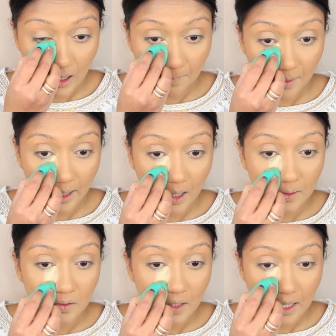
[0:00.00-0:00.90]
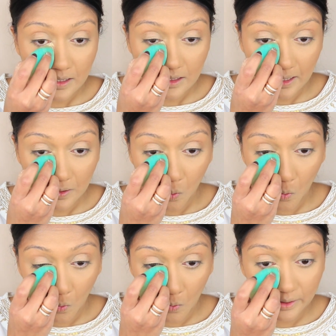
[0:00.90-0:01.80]
my under eyes and
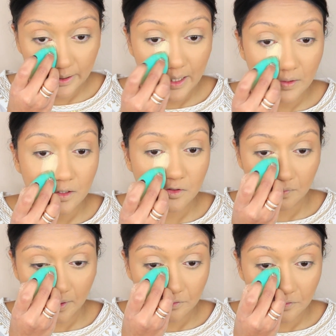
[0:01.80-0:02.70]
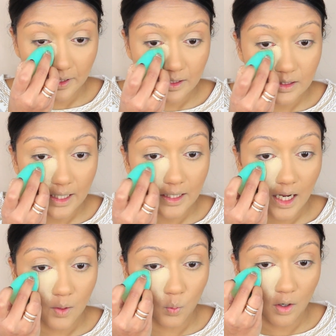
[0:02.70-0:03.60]
all the areas of my face that
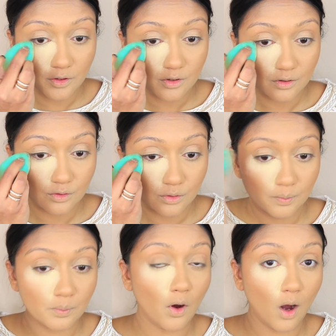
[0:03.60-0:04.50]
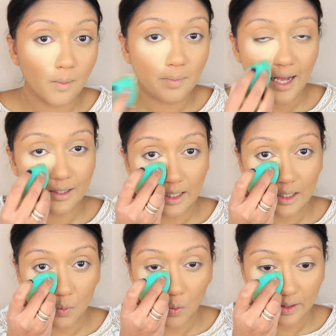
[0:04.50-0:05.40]
I want to pop and that
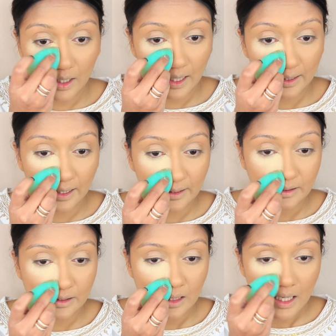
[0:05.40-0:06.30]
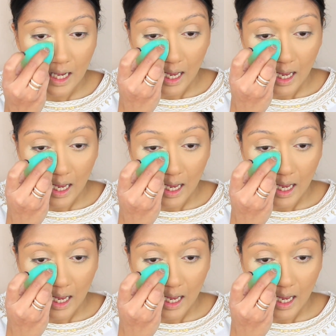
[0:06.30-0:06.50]
I want highlighted.